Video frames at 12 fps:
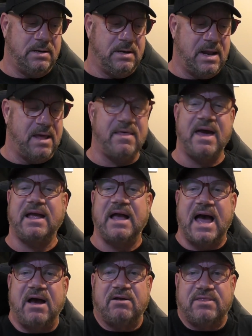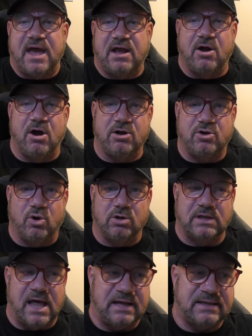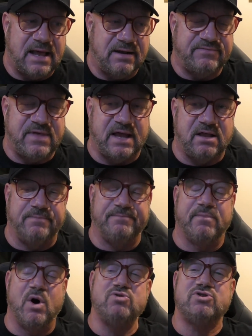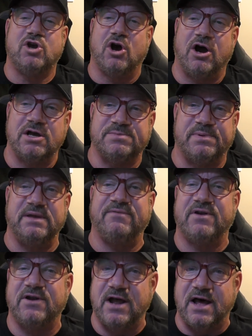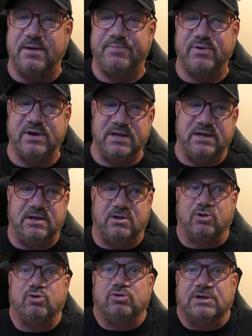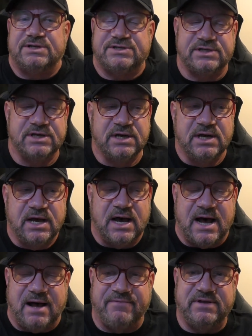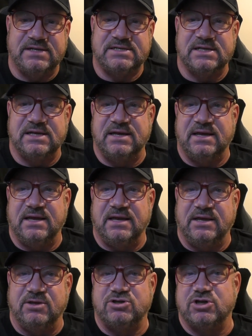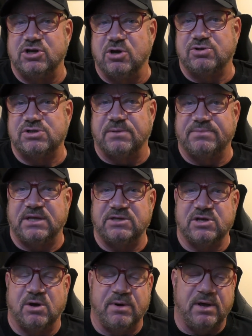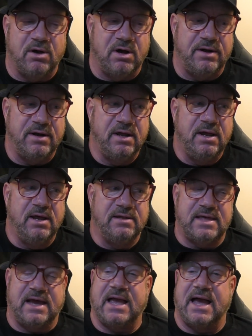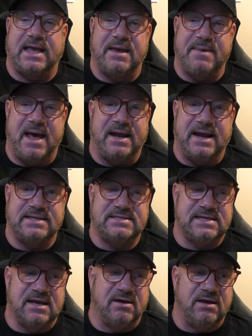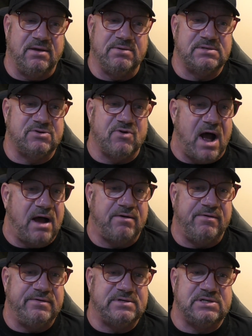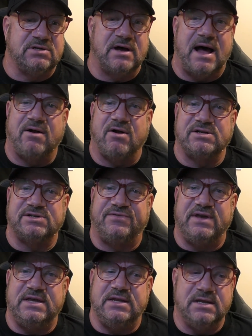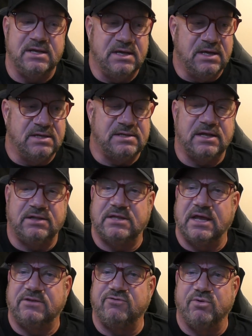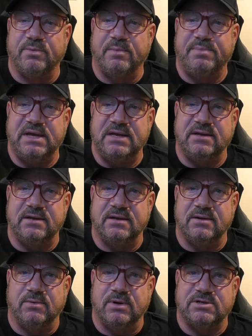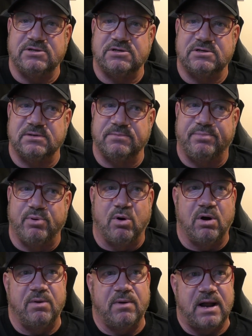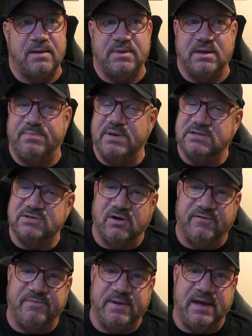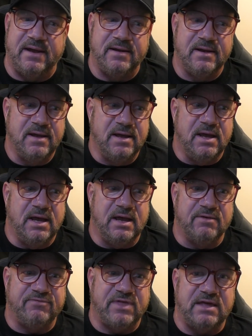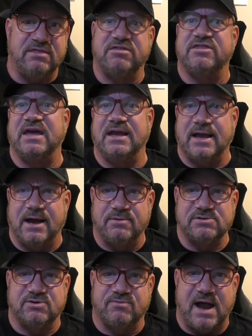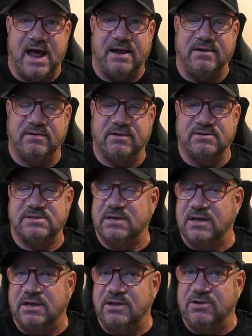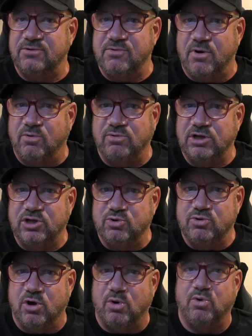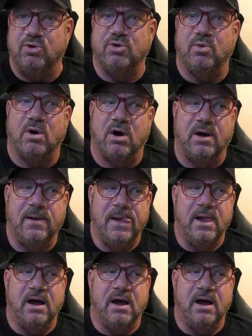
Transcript: Now that guard, that guard called lockdown. If that most guards, believe it or not, are pretty clueless. Obviously, you should know something's going on. That guy came out of that cell. He was groggy. He was still out on his feet. They, they threw him a beating, which, boy, would I be a pissed off man if they think I was a rat. Because uh, you only you know who you are.